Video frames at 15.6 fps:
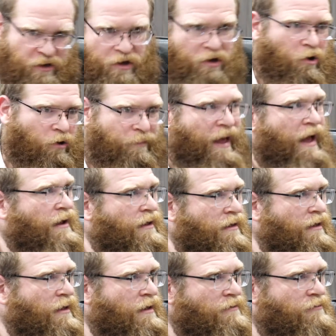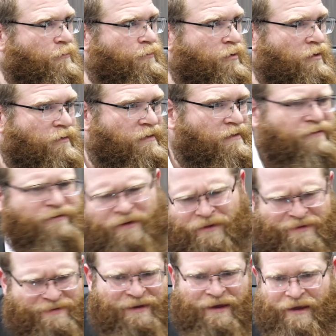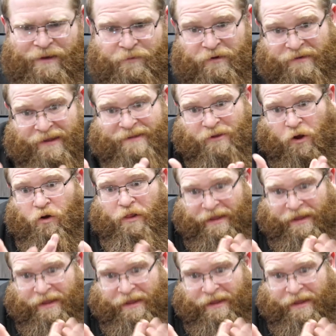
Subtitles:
you could go back to previous tefillas. Because that's the whole